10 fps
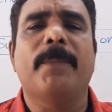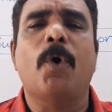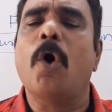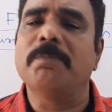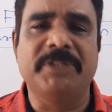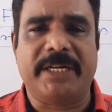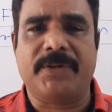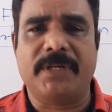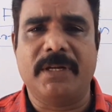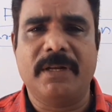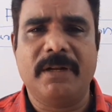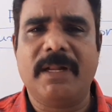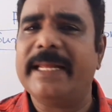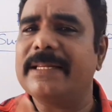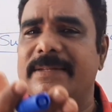objects
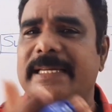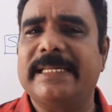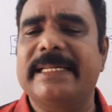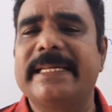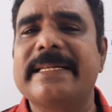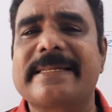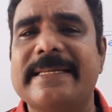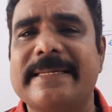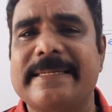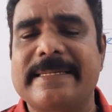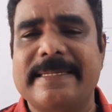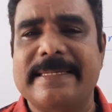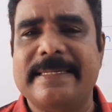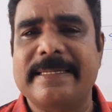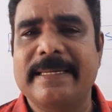like certain
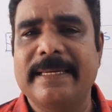insects,